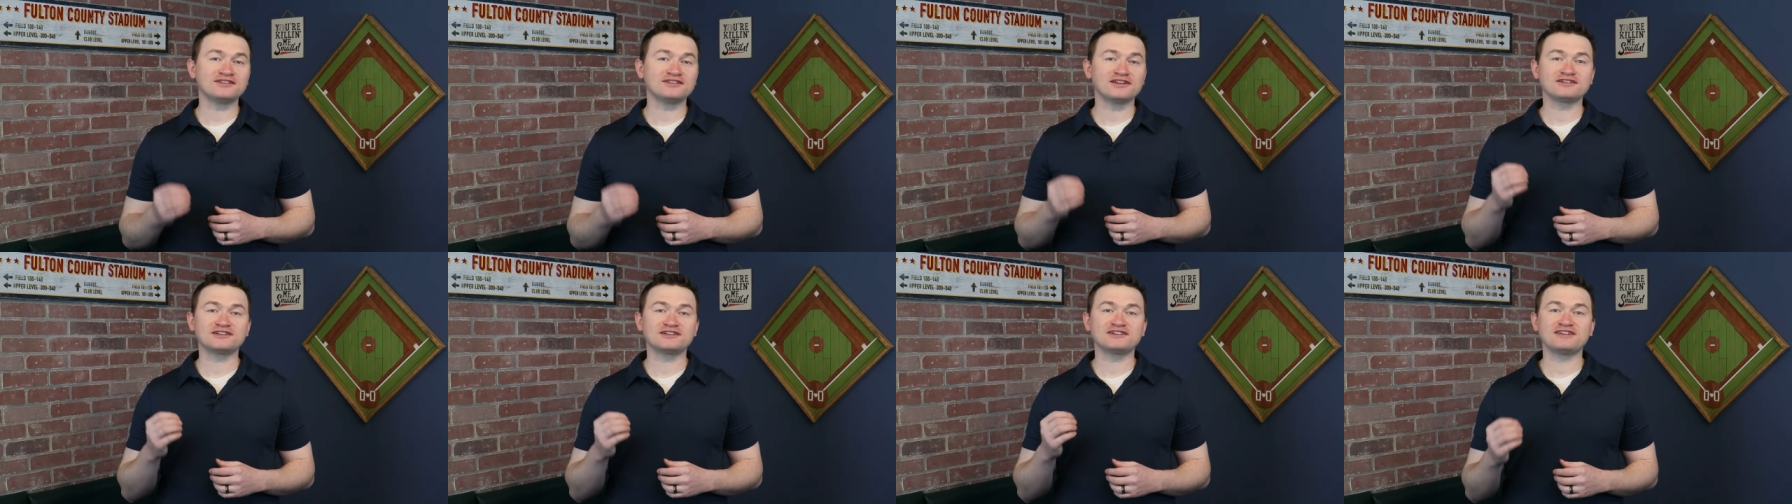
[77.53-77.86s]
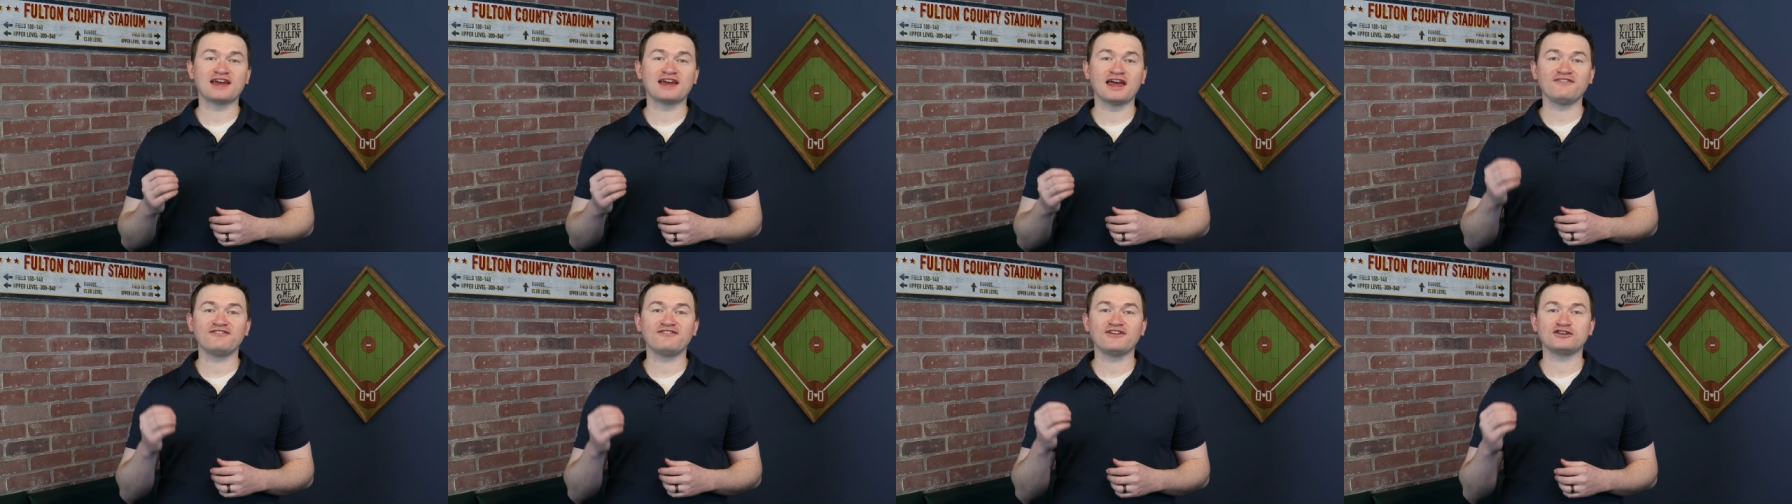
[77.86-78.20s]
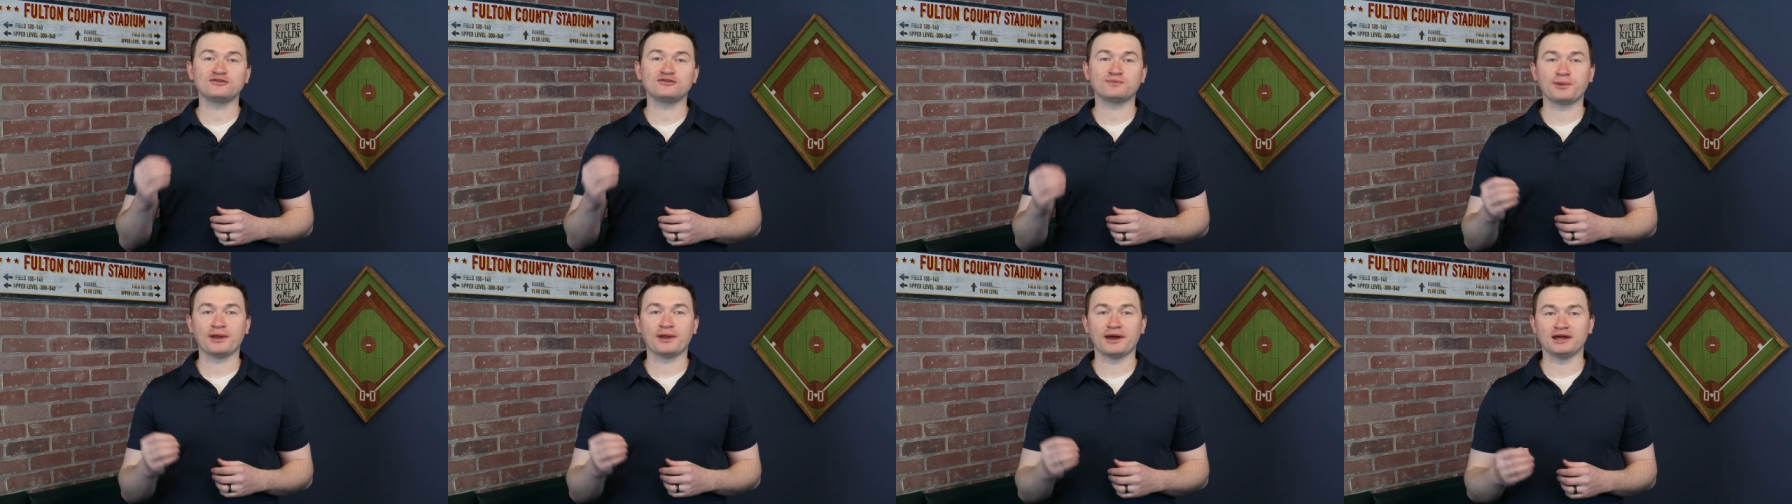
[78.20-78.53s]
the
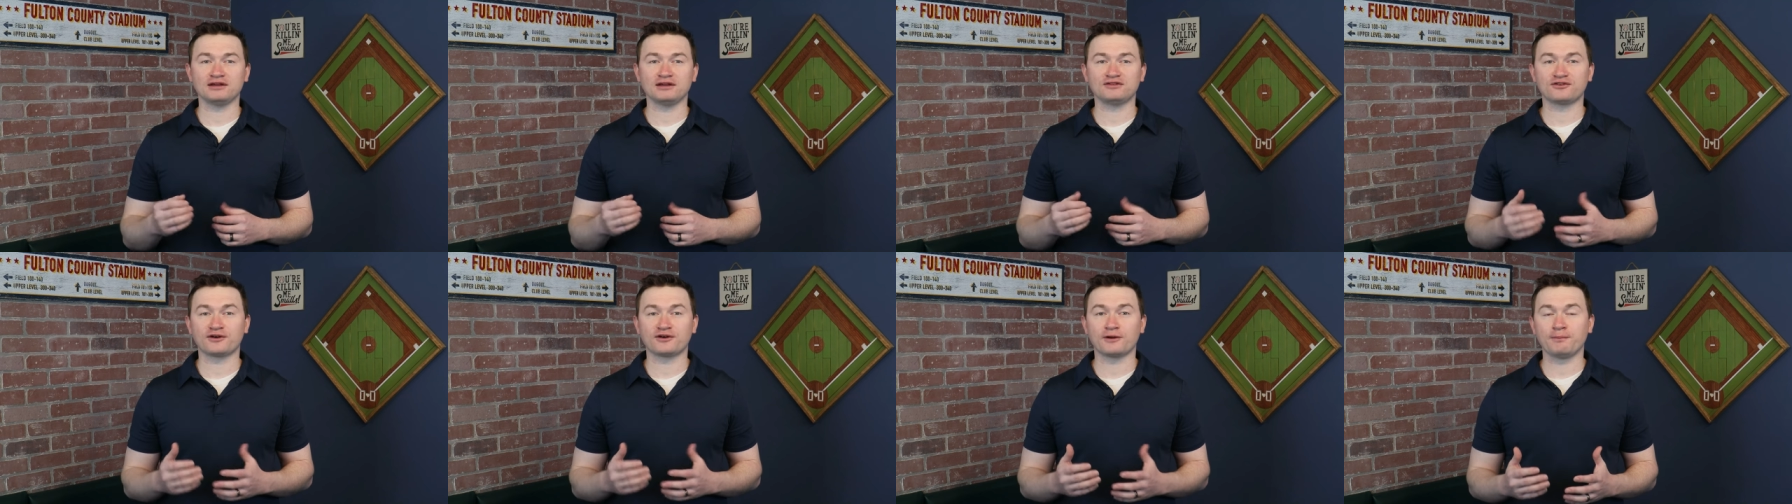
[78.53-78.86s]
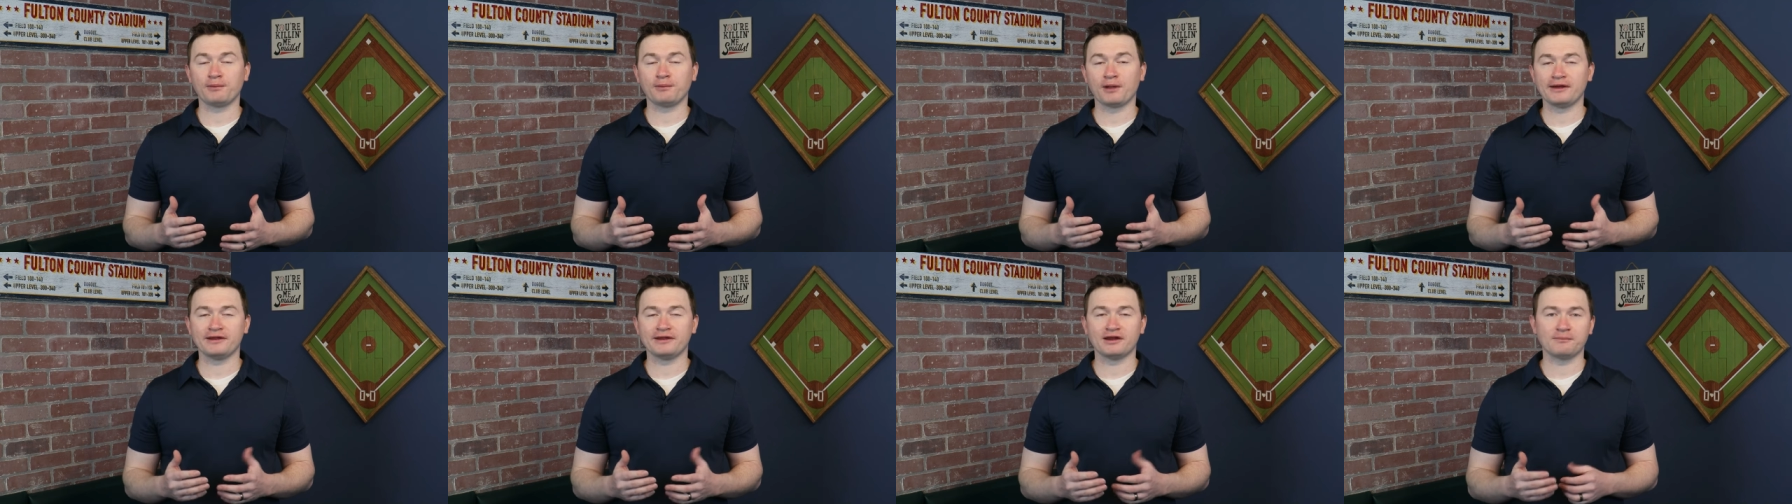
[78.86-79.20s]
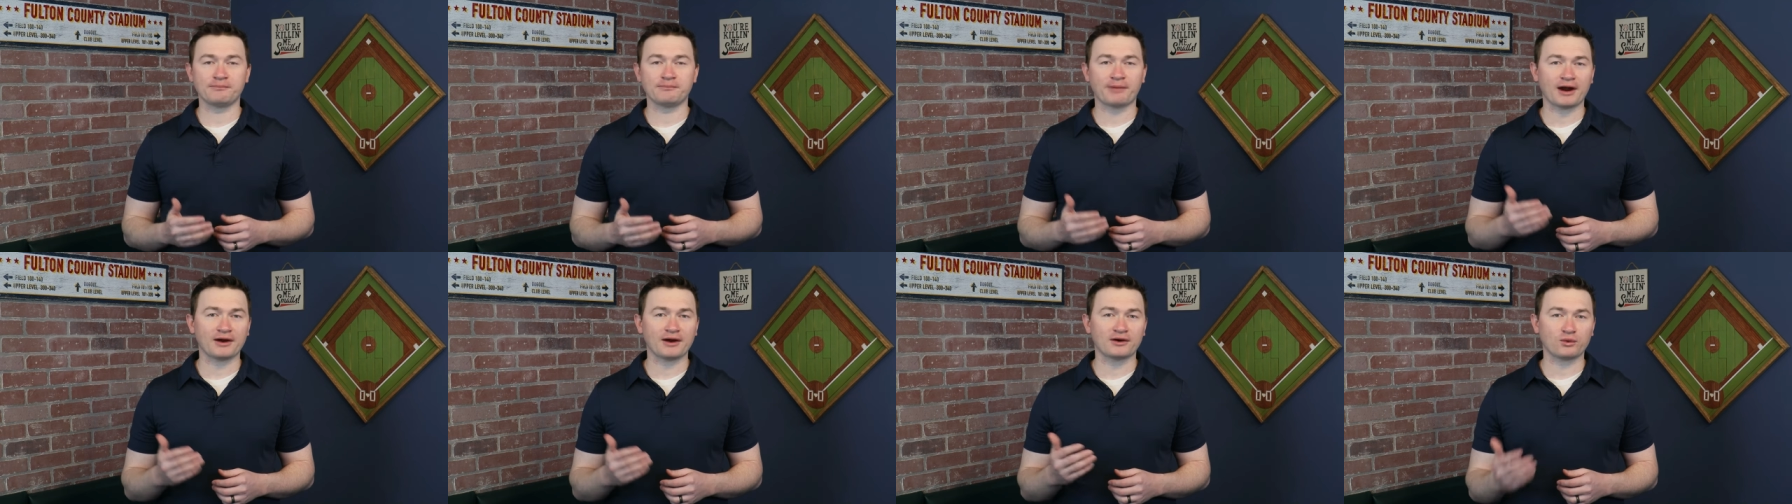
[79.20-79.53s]
safest place for a plate
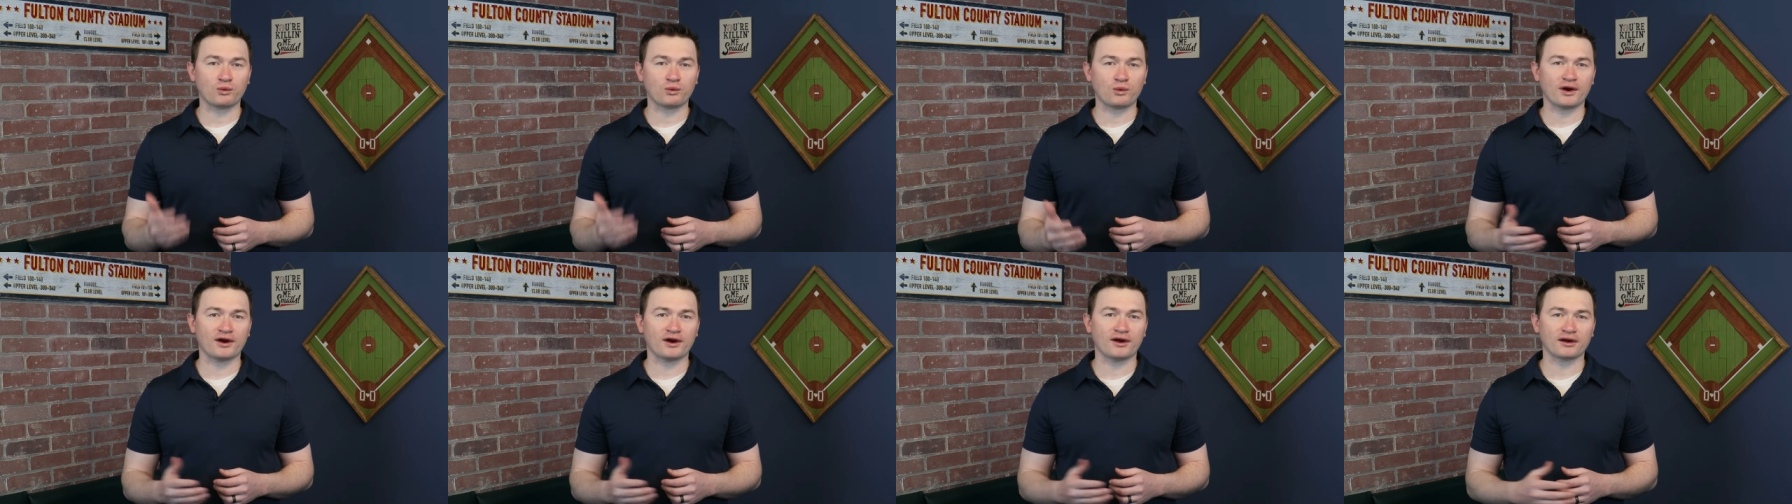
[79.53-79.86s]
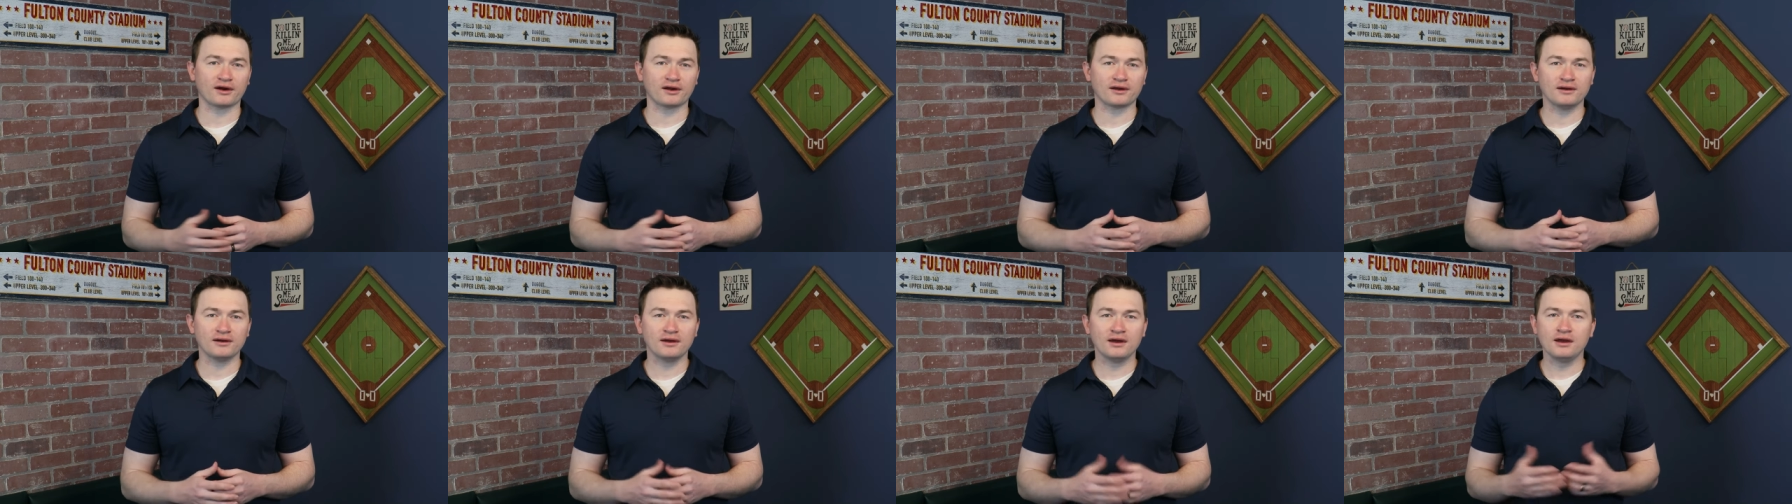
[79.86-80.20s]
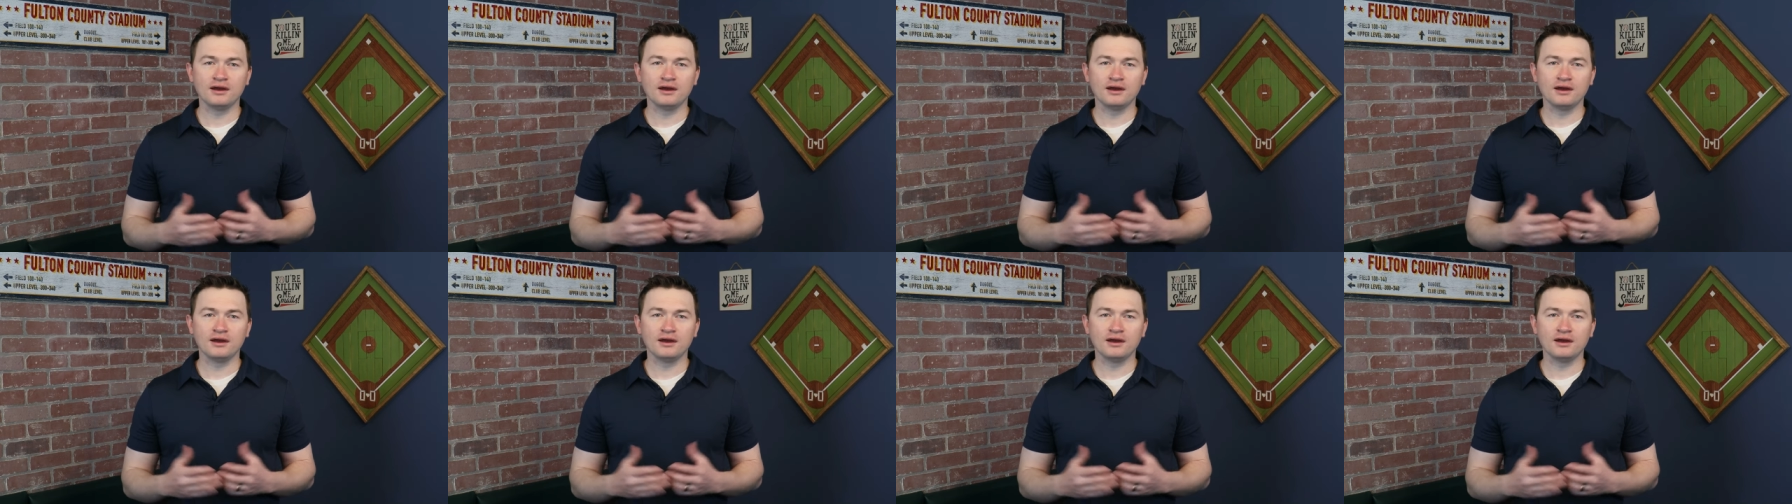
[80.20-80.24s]
umpire to work.